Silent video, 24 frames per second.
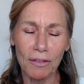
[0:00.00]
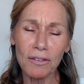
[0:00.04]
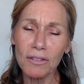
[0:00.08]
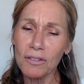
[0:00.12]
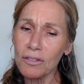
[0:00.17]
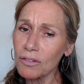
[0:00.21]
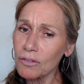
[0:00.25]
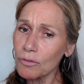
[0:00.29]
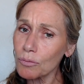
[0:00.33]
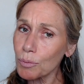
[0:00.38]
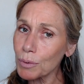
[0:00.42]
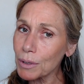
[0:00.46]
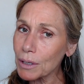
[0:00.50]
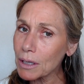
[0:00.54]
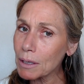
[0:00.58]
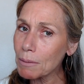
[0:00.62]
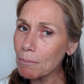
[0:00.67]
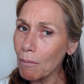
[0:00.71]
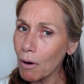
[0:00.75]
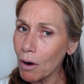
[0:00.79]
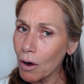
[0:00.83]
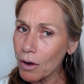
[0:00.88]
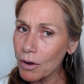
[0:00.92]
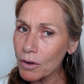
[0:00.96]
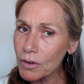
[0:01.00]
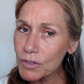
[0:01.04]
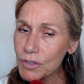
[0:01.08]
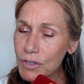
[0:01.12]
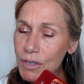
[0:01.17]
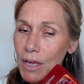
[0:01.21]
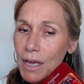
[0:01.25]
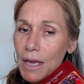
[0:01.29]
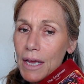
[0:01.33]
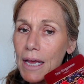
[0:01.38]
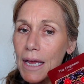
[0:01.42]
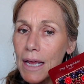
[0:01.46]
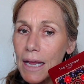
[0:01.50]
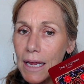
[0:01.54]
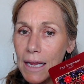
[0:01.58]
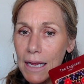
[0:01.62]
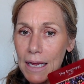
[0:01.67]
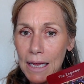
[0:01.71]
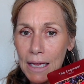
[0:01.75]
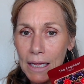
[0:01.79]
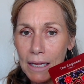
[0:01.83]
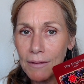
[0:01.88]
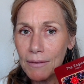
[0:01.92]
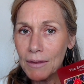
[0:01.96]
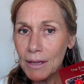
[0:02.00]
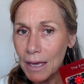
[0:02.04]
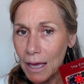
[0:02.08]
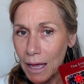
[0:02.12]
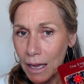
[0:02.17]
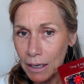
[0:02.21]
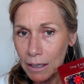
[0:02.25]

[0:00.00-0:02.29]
This is really Mars in the